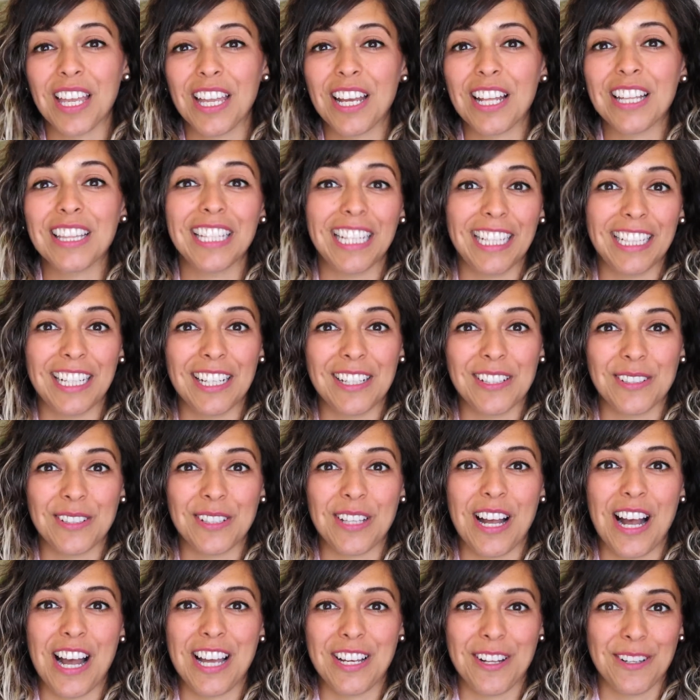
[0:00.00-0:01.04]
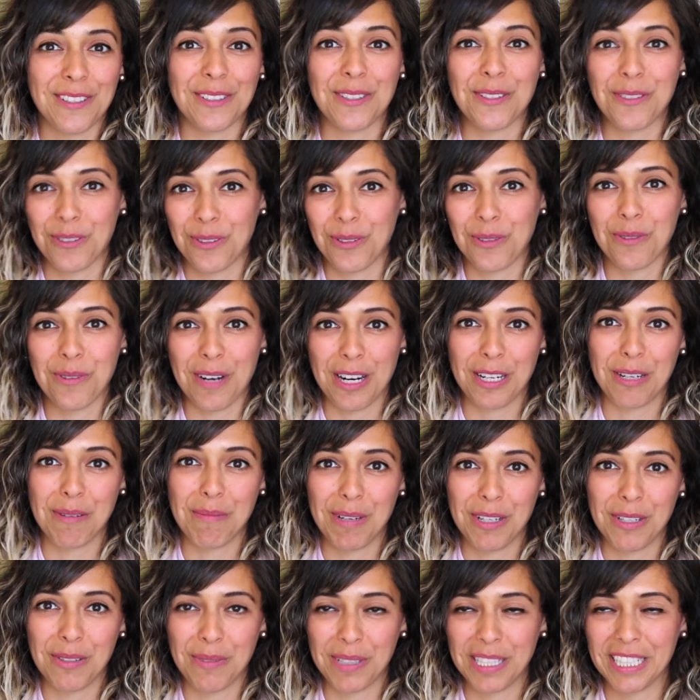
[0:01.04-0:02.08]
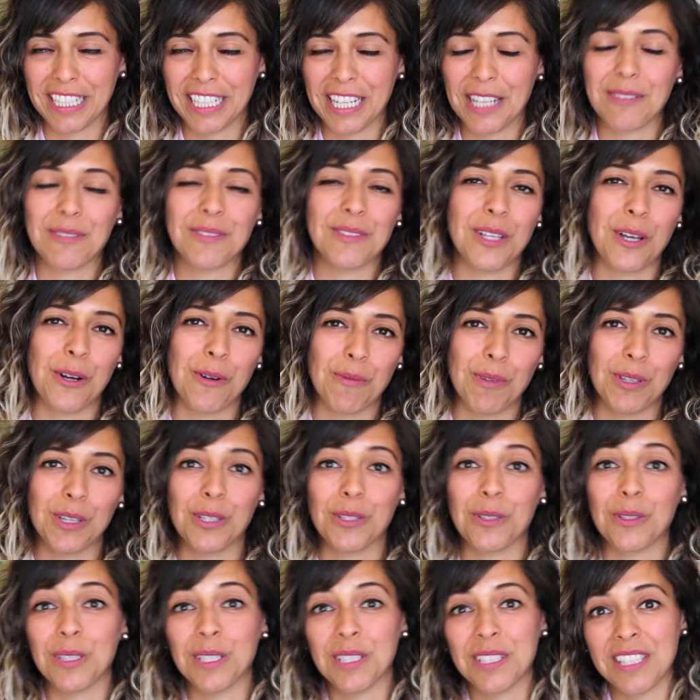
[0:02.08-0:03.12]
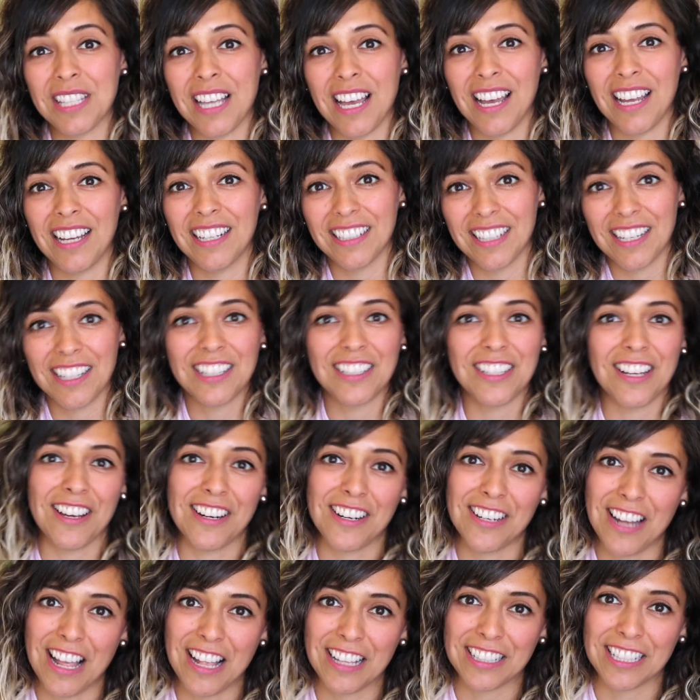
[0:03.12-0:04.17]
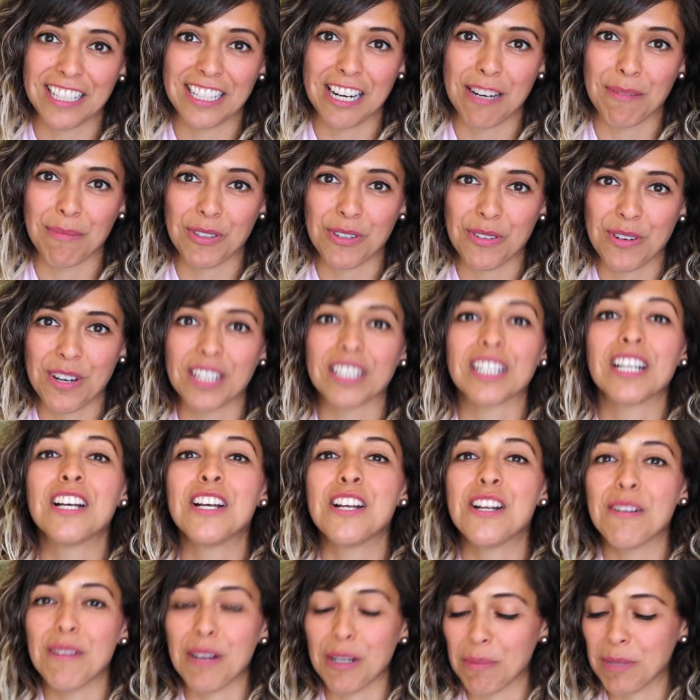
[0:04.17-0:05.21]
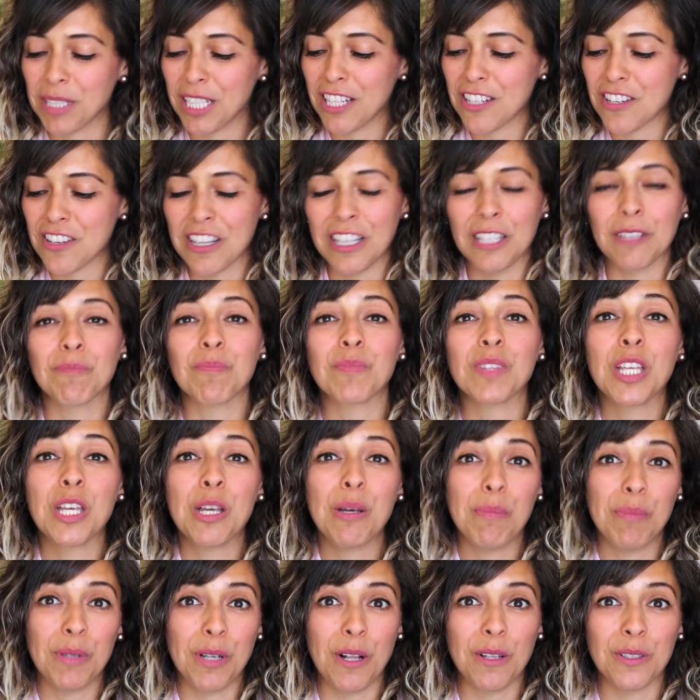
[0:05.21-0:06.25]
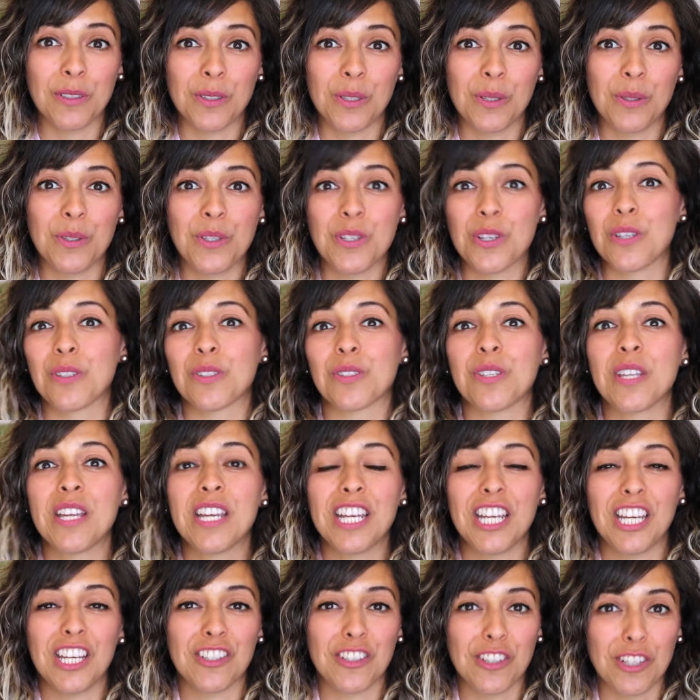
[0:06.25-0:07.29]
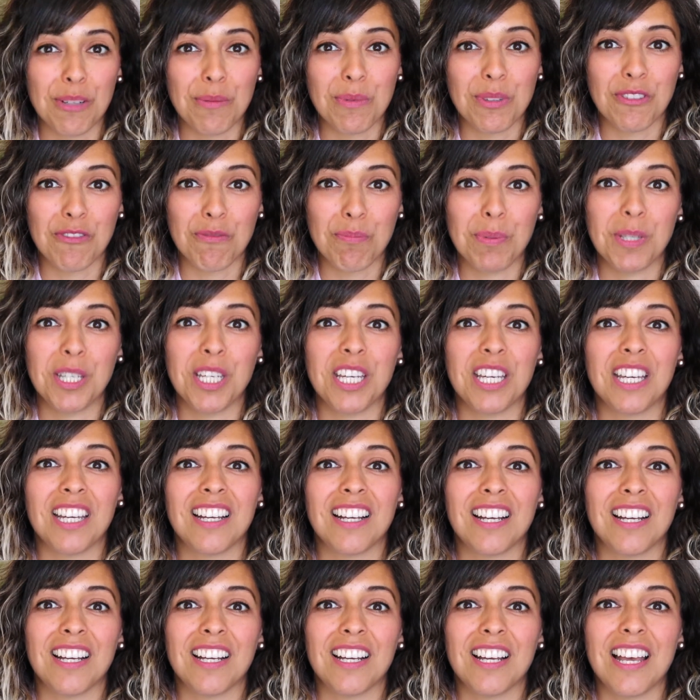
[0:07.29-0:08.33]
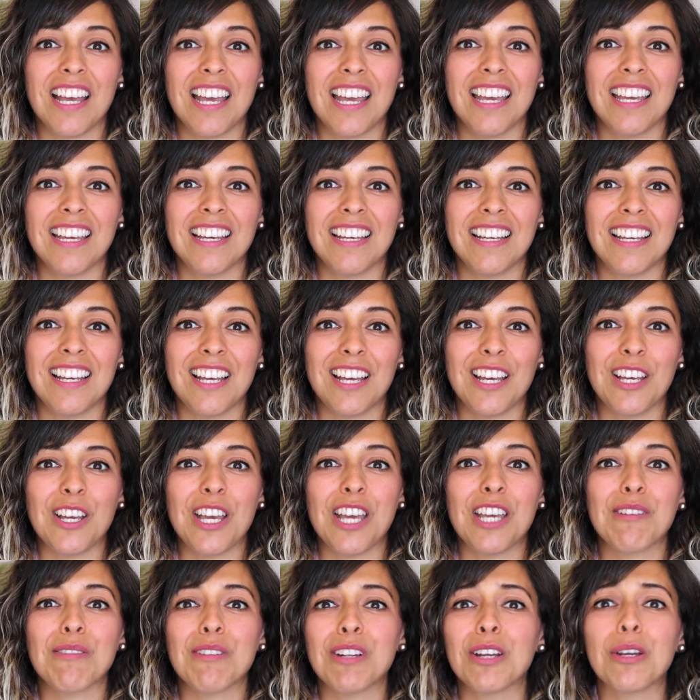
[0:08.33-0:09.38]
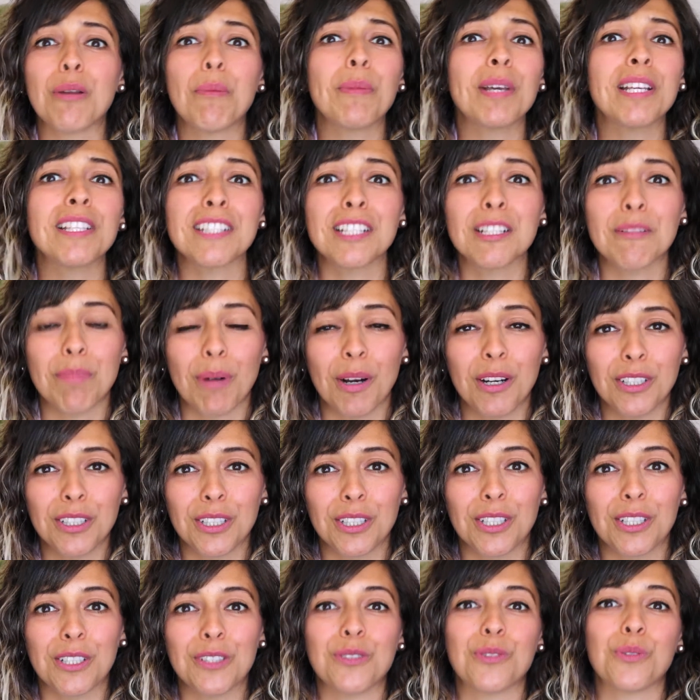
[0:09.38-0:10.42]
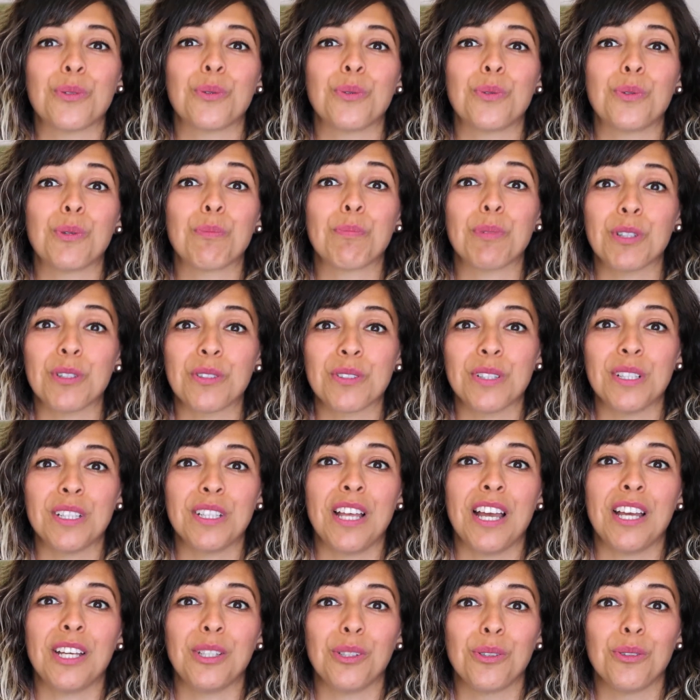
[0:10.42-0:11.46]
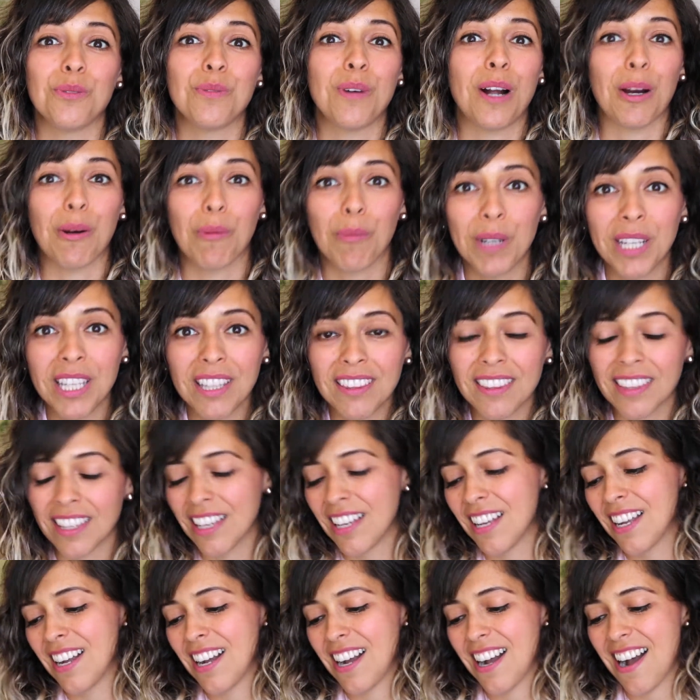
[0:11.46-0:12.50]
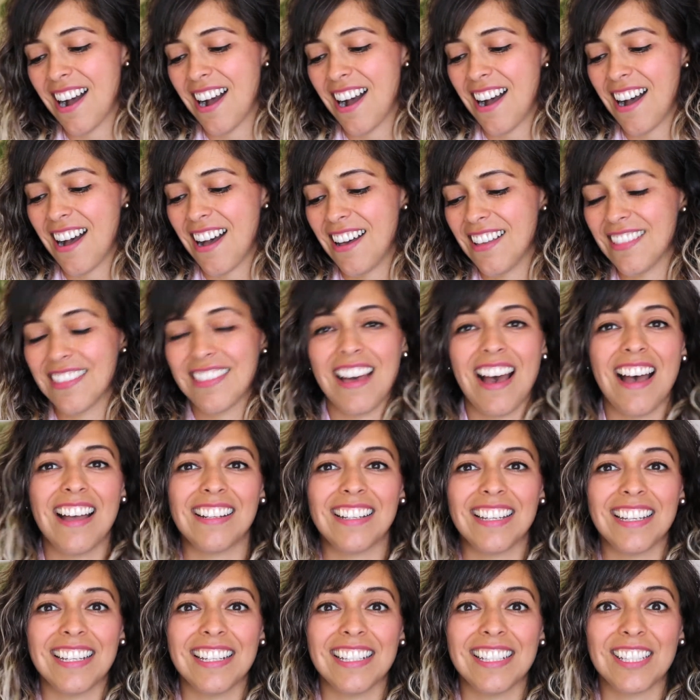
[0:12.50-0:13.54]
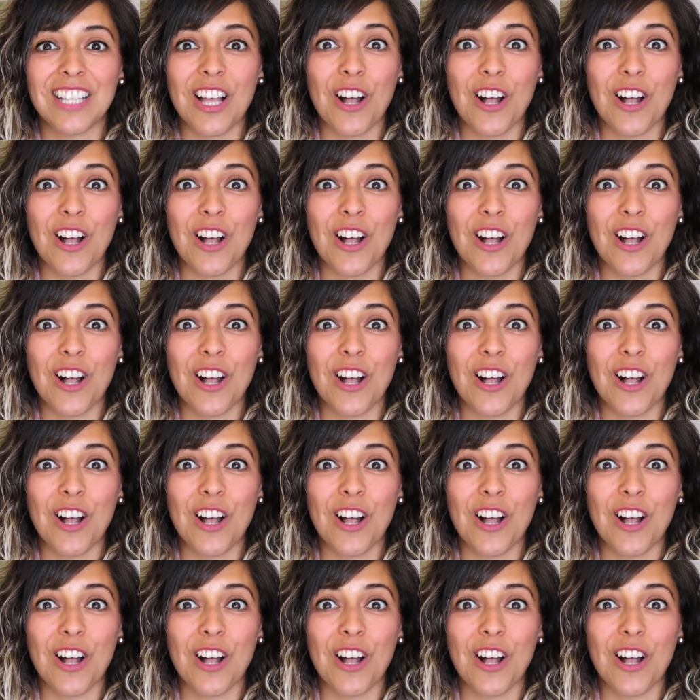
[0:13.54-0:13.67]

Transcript: ladies, I also do recommend reading it. So, little aside, not an Alison Armstrong recommendation, but also just in terms of being an amazing partner to the person that you are with, that is